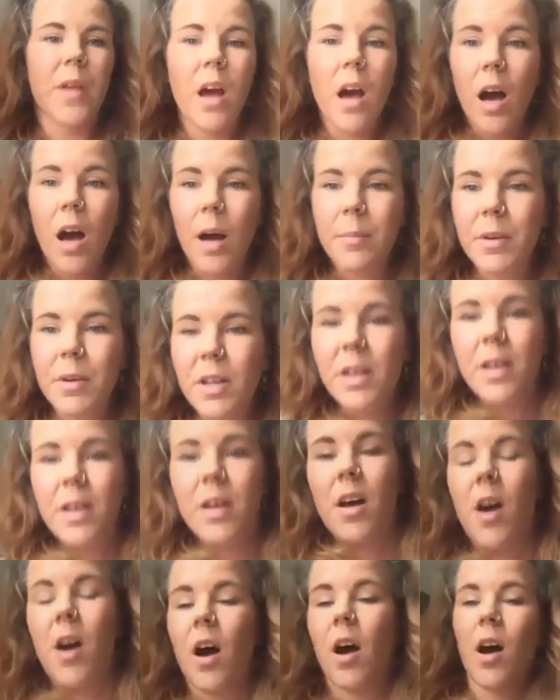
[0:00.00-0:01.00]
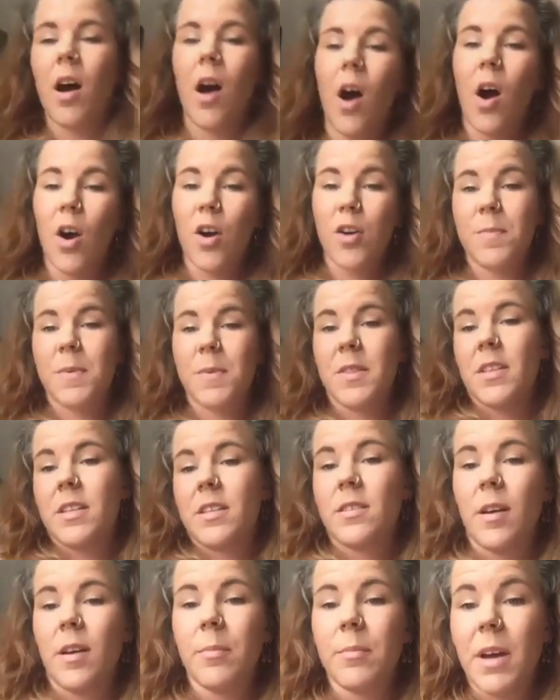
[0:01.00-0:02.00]
I'm going to uh, open
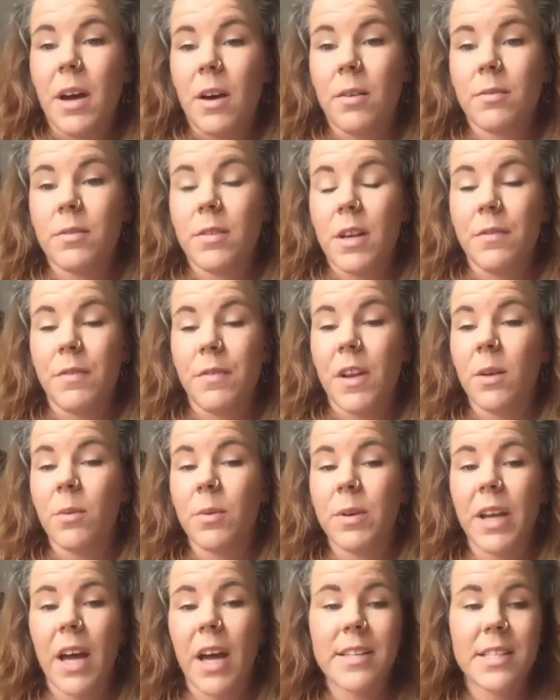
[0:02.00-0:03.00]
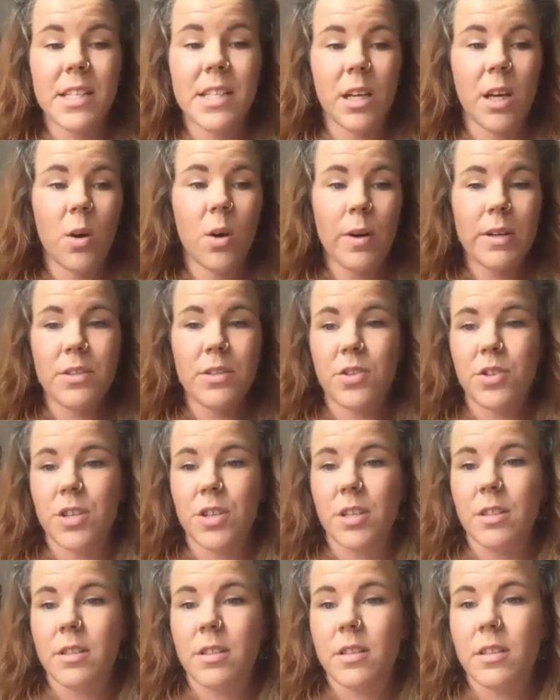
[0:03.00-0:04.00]
this up now. If anyone has any
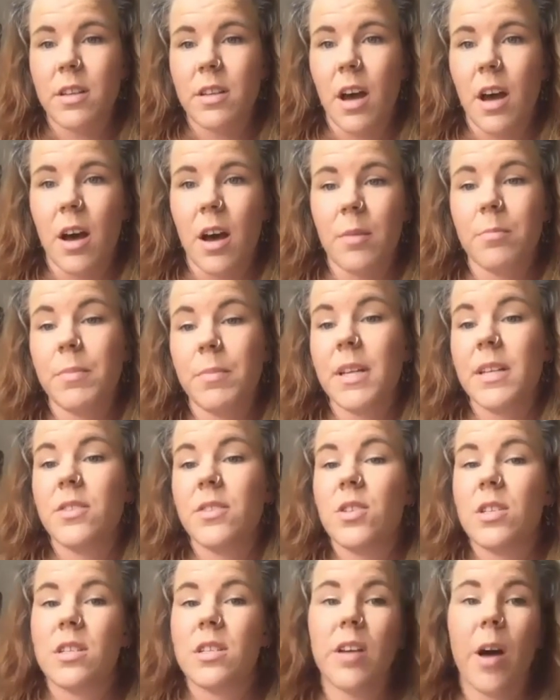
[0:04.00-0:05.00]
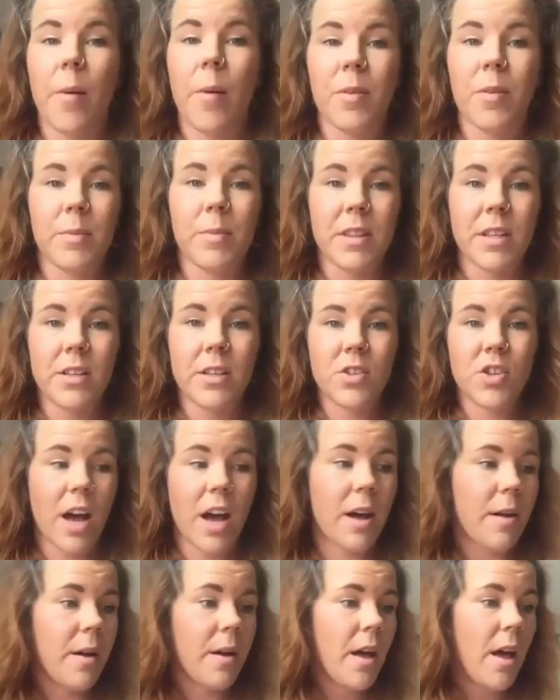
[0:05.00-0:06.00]
questions, um, please just type them in the chat.